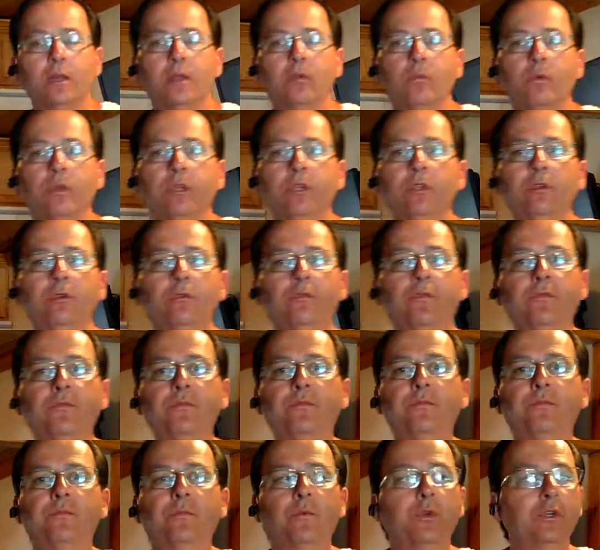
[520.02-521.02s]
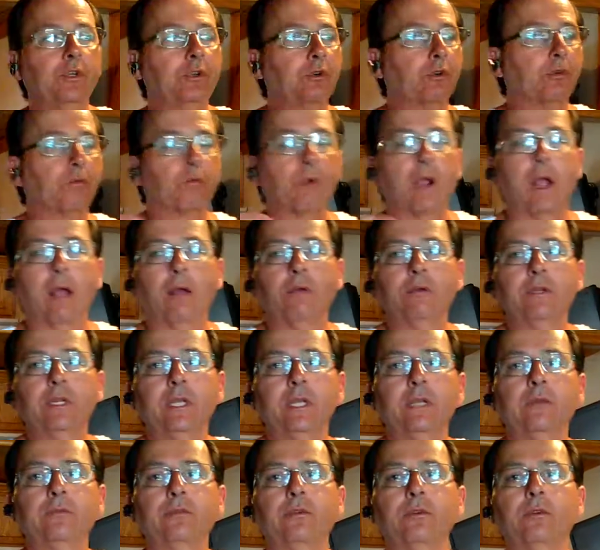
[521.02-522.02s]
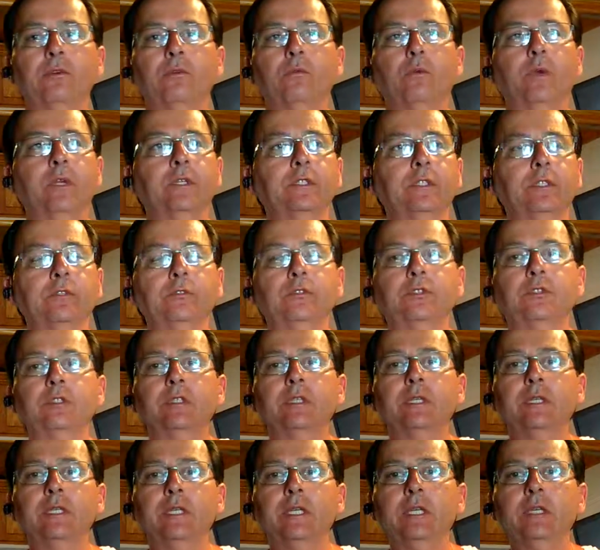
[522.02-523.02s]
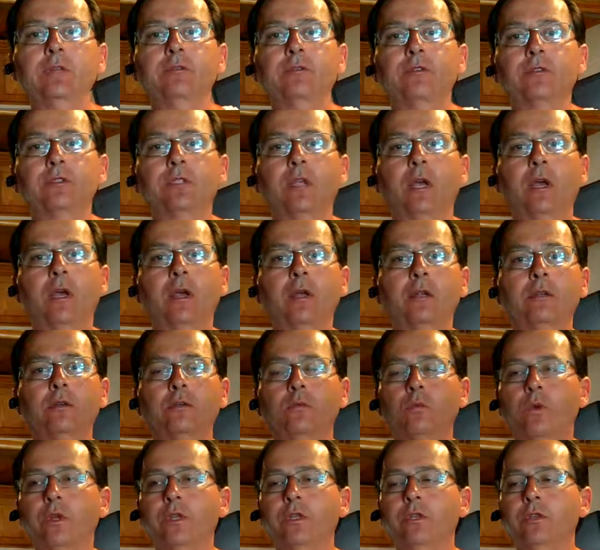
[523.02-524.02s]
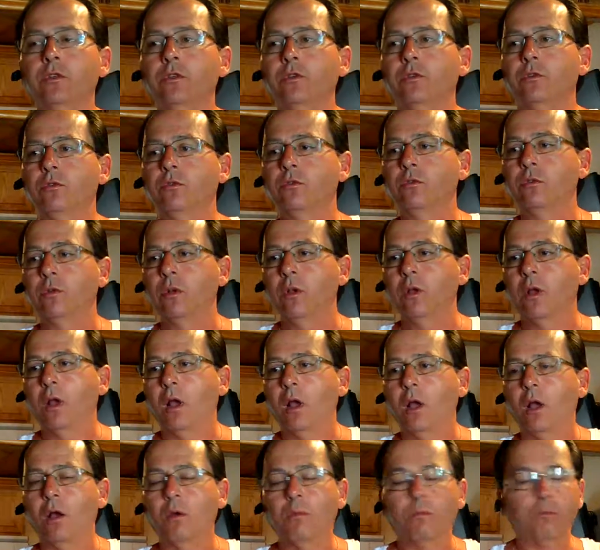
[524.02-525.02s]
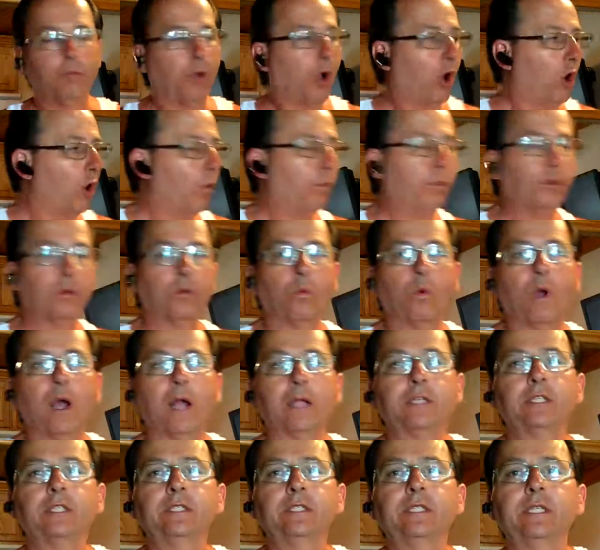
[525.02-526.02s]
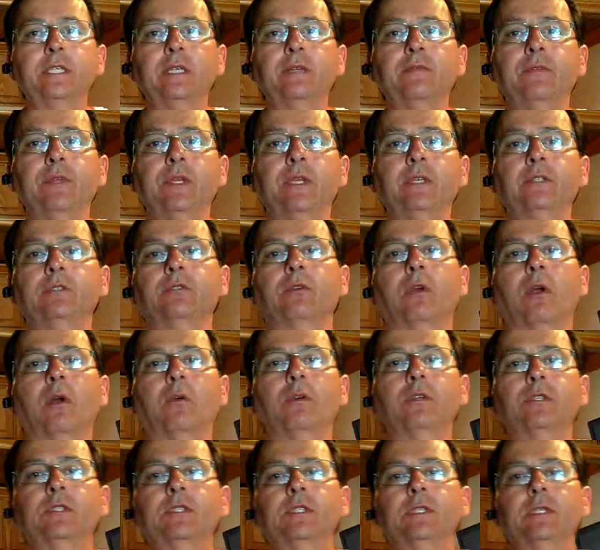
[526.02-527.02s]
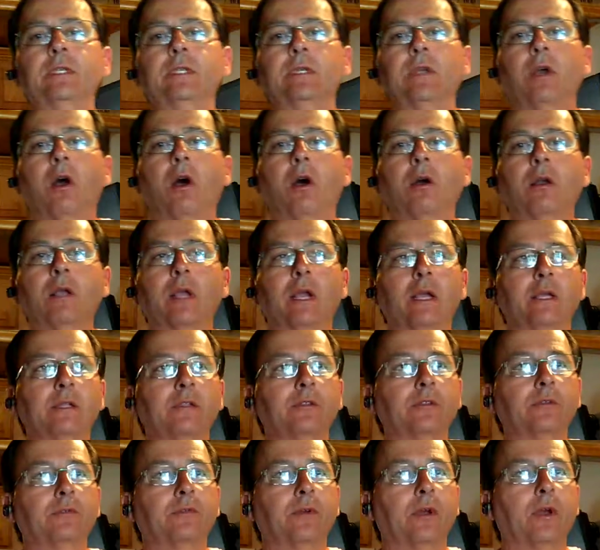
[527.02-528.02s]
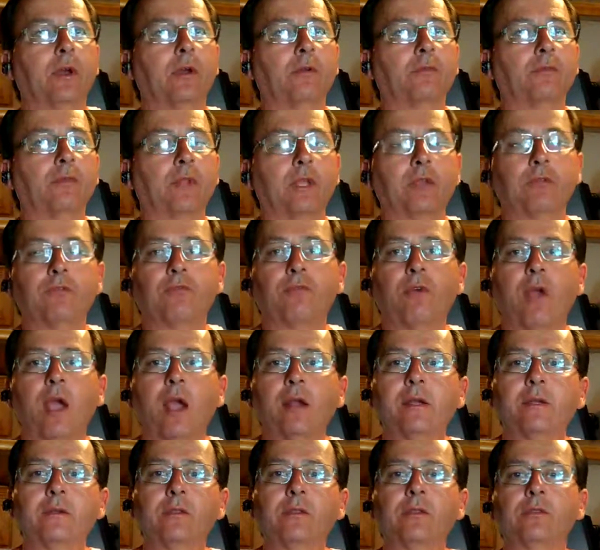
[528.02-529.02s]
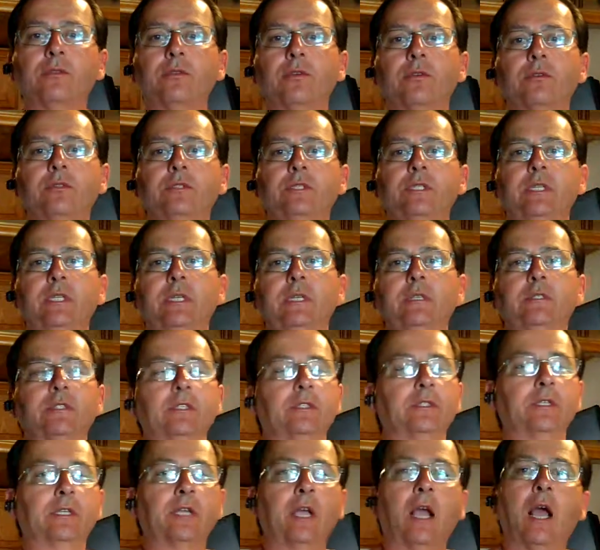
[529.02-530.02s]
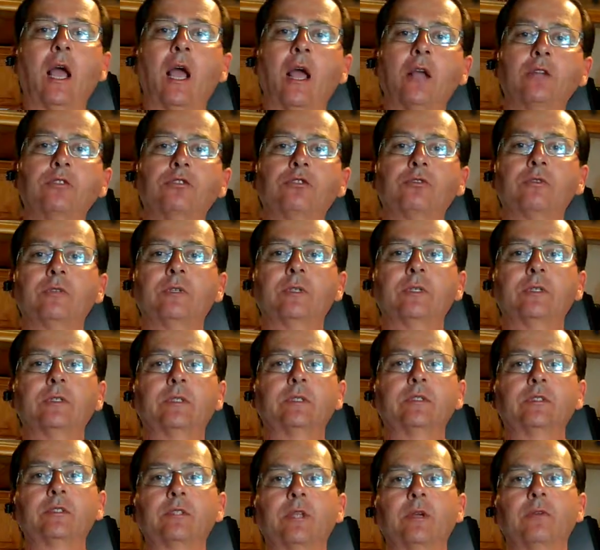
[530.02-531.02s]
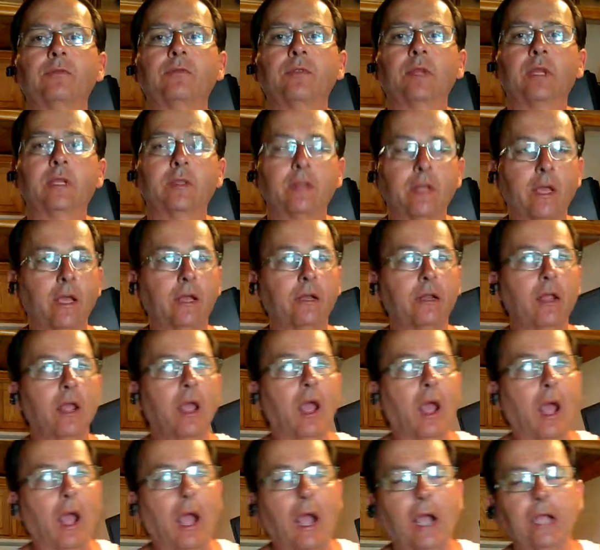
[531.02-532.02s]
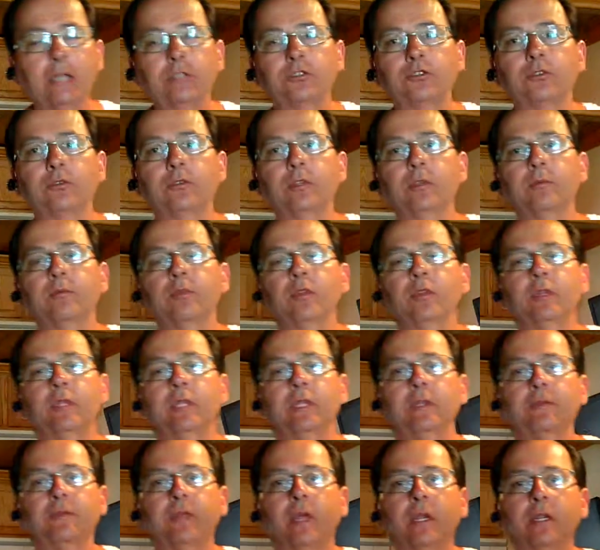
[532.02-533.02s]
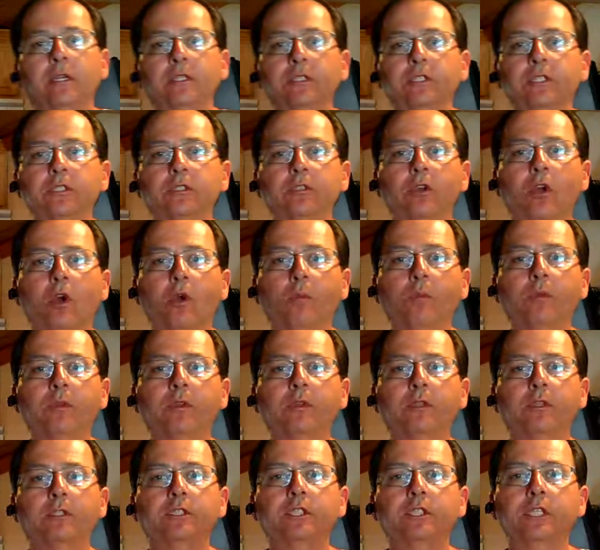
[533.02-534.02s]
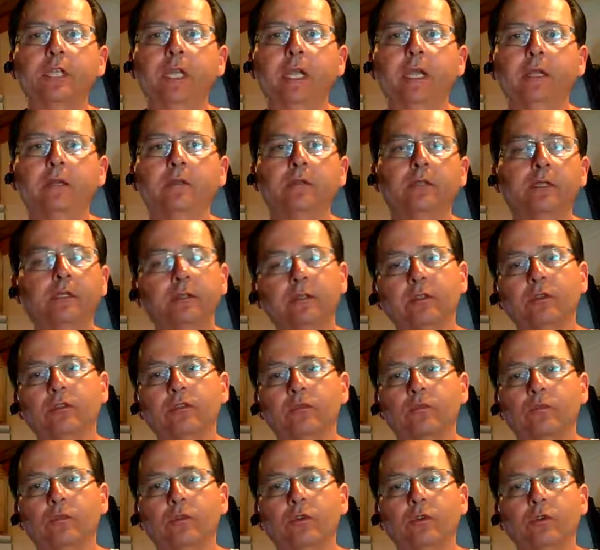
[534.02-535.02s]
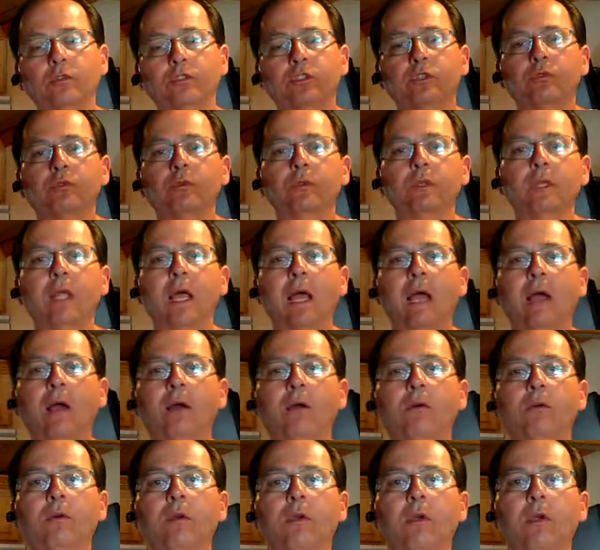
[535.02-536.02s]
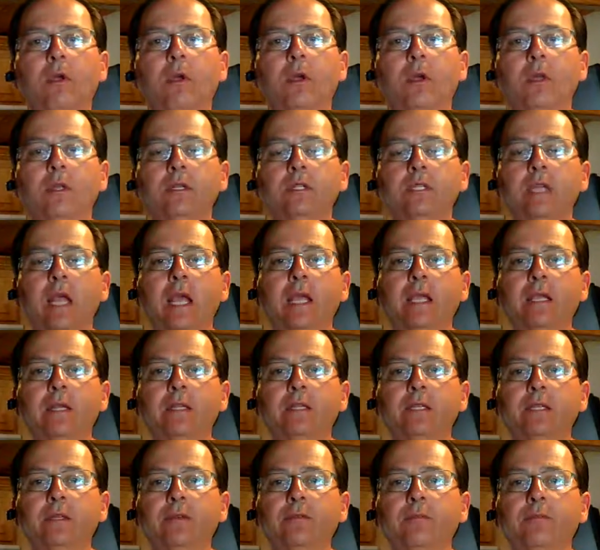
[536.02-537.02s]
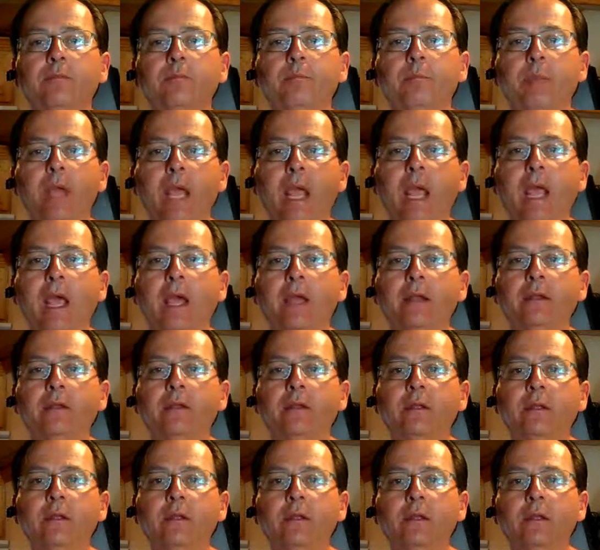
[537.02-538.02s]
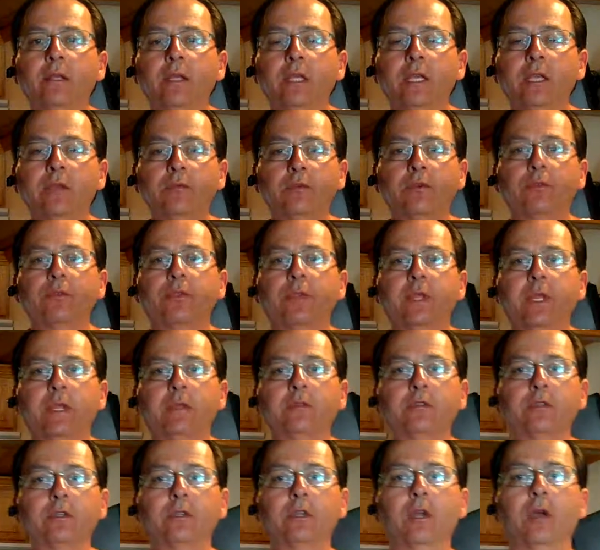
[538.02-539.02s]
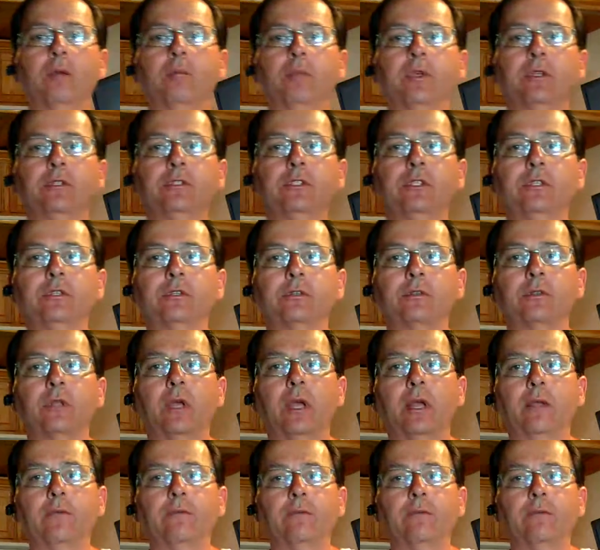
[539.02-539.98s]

When you're around evil, when you see evil done, when you watch TV and you're always seeing all kinds of like Friday the 13th and the Conjurings and stuff like that, I truly believe that it just opens a channel in this world to allow negative, bad, evil things to come into your life.